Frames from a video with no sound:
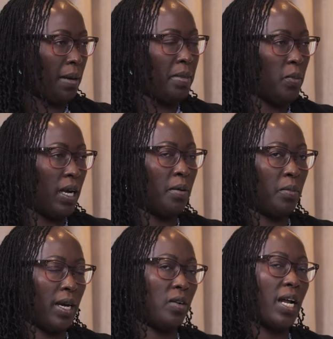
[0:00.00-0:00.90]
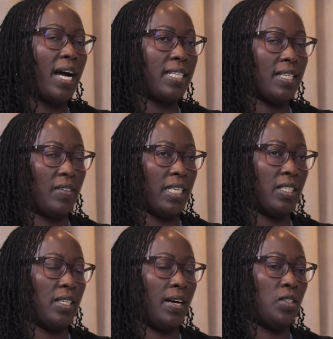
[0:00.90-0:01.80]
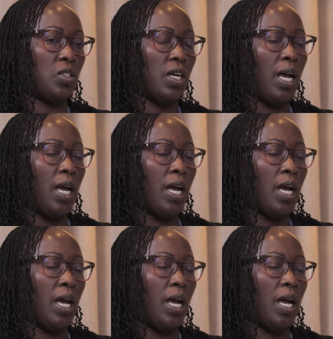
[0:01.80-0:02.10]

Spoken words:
I mean, we are not actively in touch.